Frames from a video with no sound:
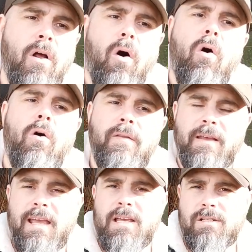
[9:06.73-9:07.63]
or in the
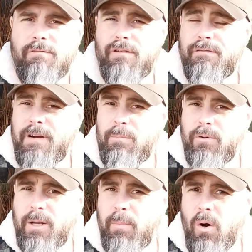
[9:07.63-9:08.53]
case of a
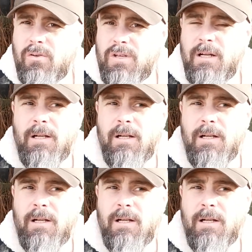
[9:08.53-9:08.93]
fabric pot,